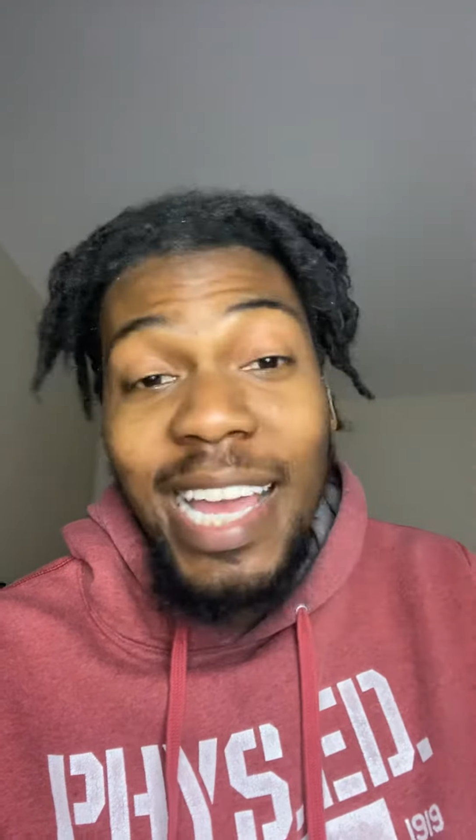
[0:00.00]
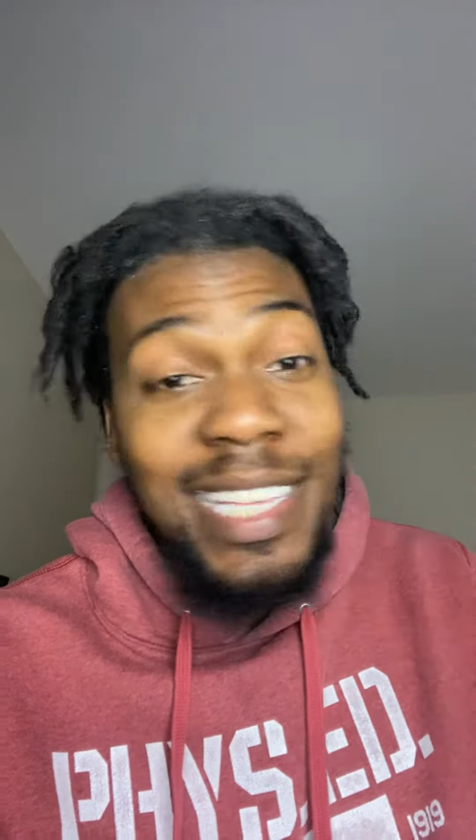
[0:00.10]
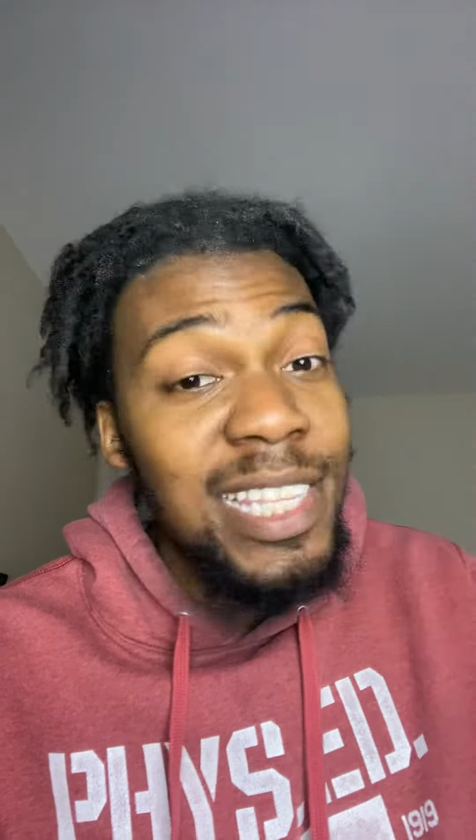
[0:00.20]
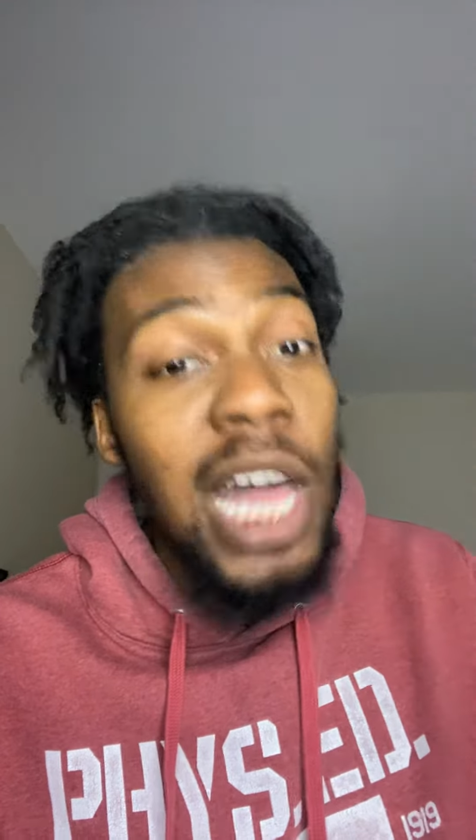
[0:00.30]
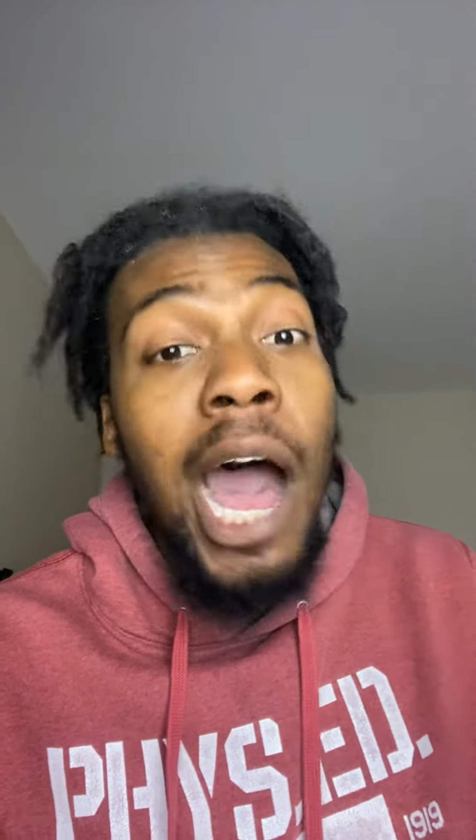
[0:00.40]

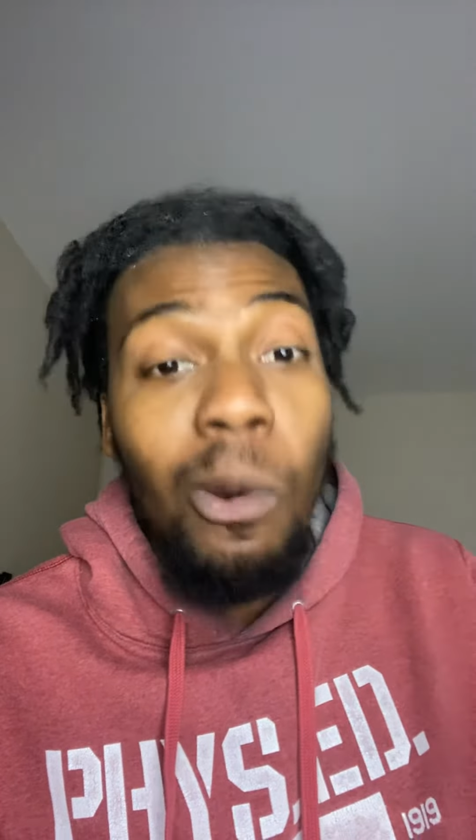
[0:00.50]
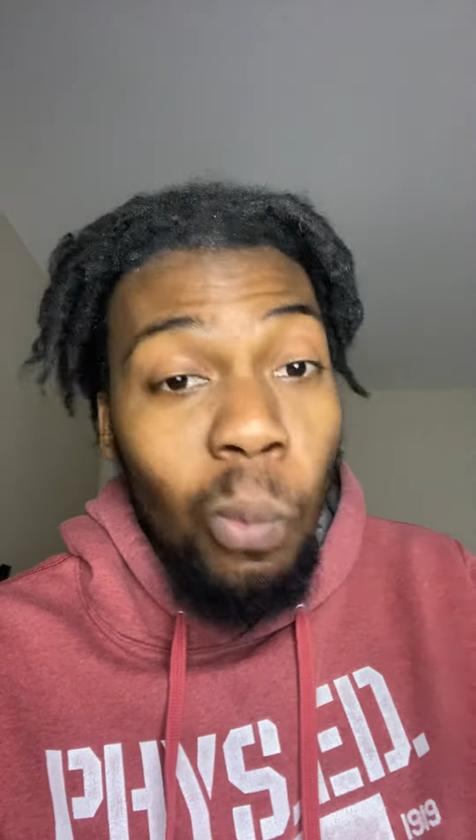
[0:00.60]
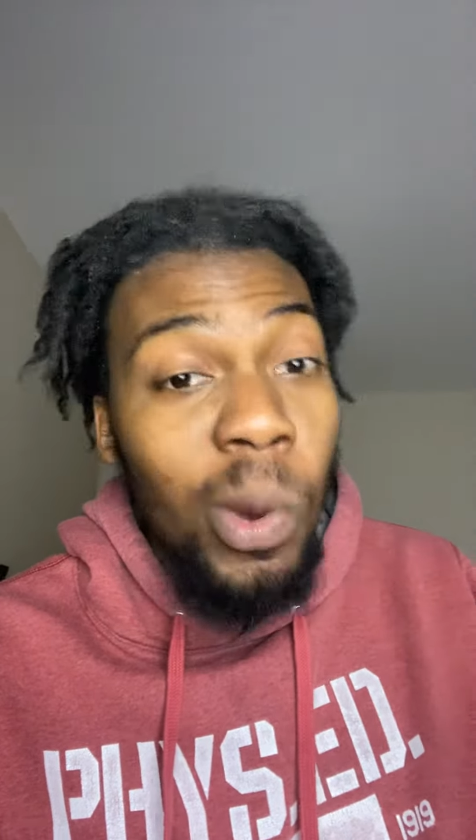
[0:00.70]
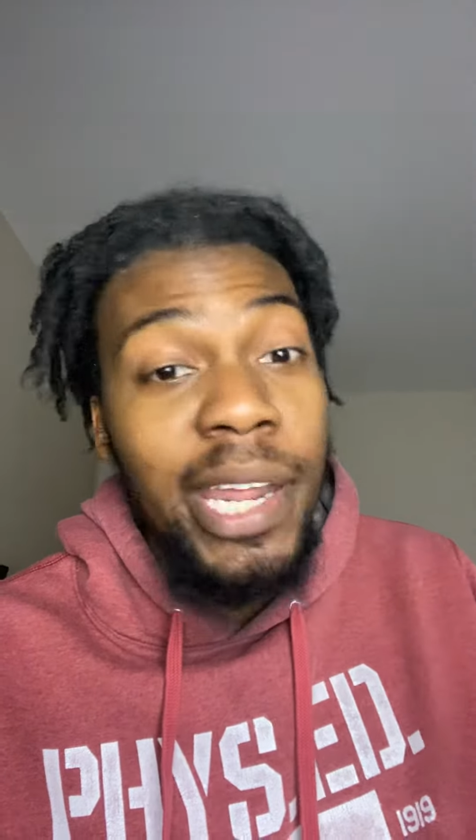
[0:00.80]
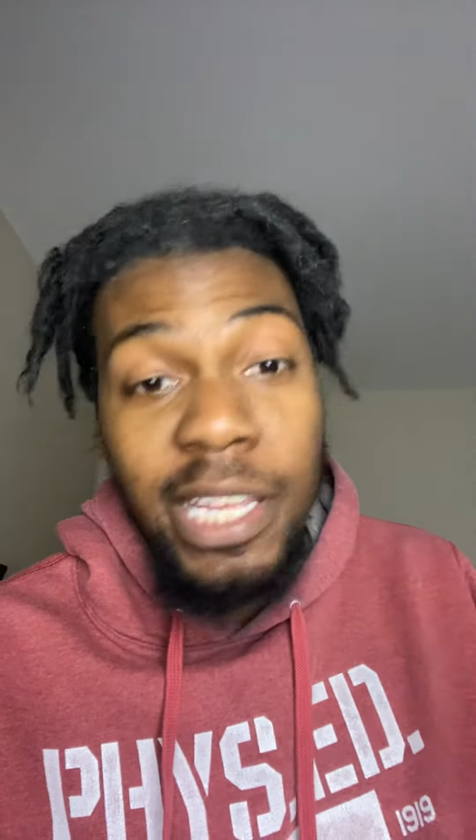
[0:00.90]
is not
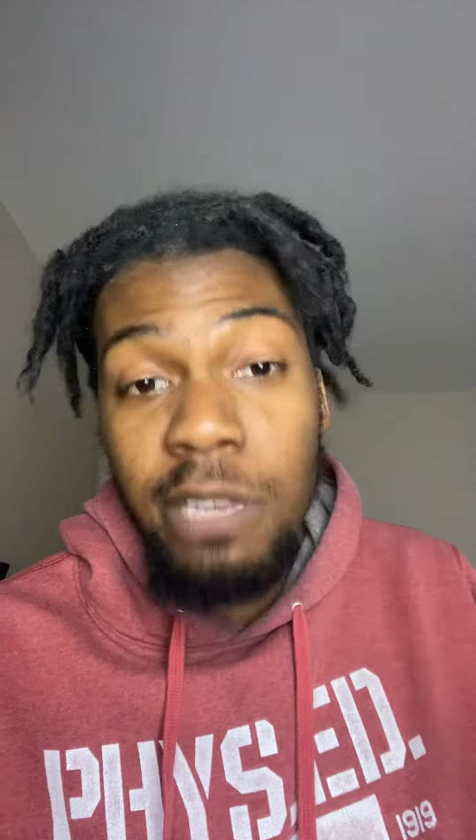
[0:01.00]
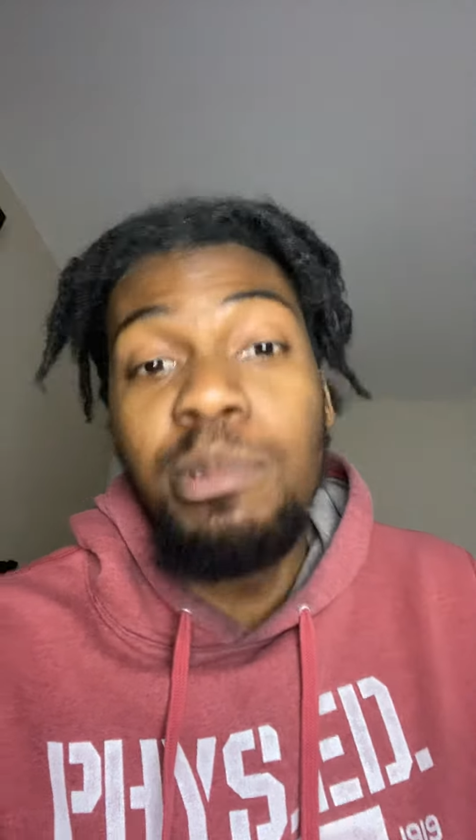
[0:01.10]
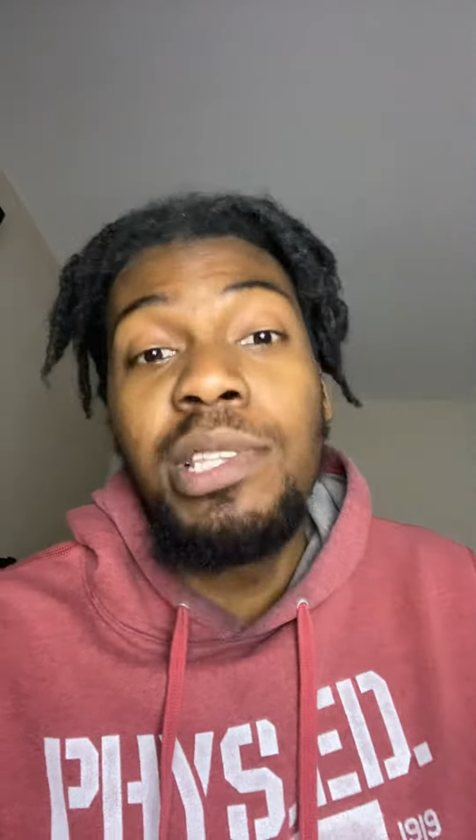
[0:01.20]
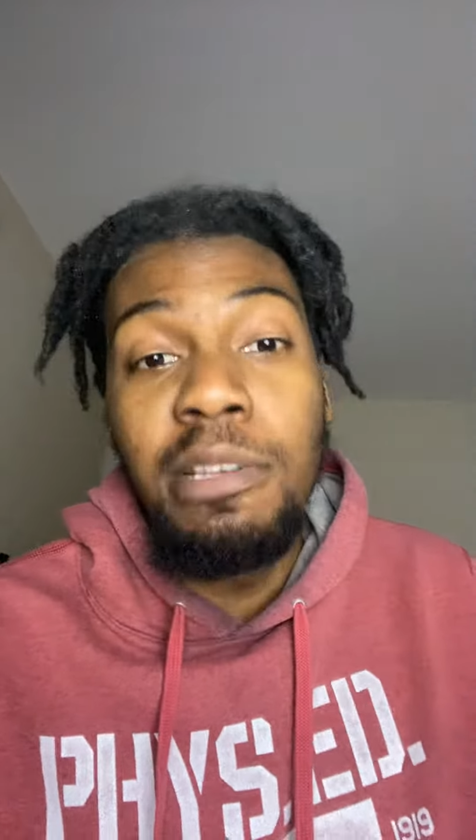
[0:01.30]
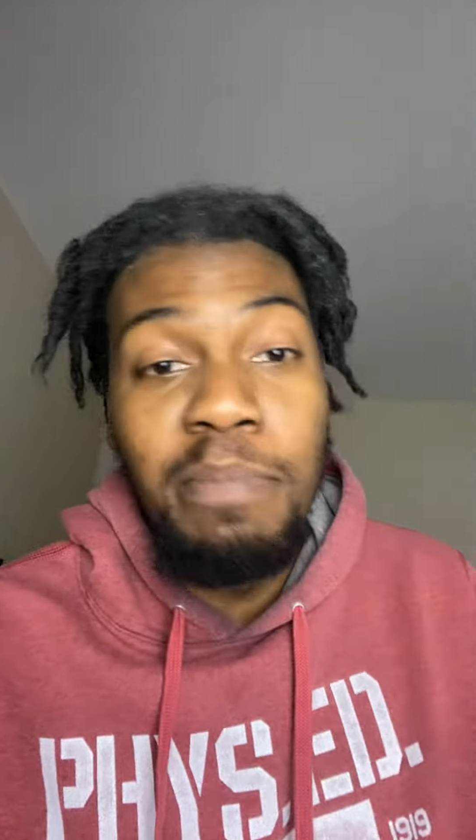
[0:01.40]
what it
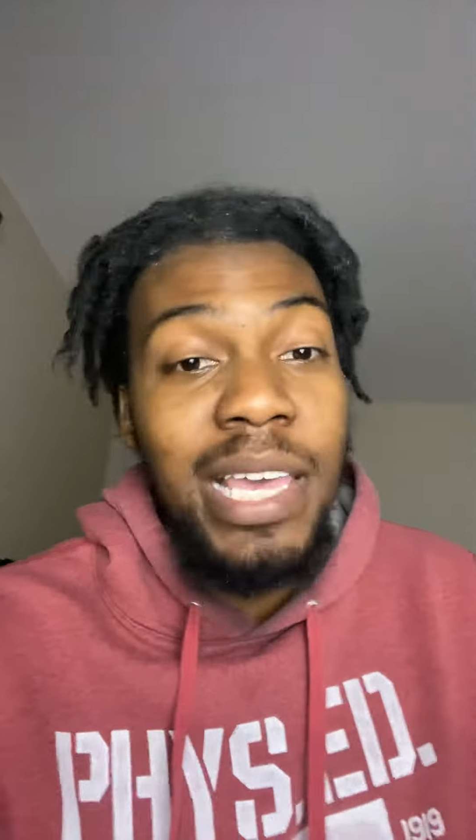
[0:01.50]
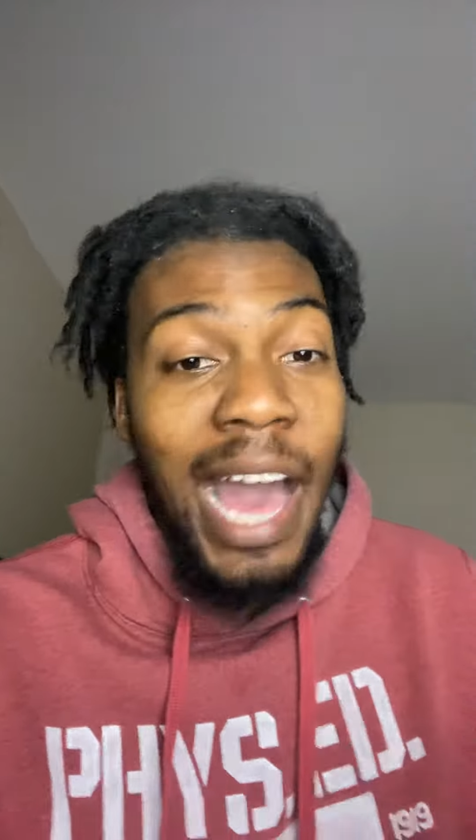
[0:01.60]
used to be.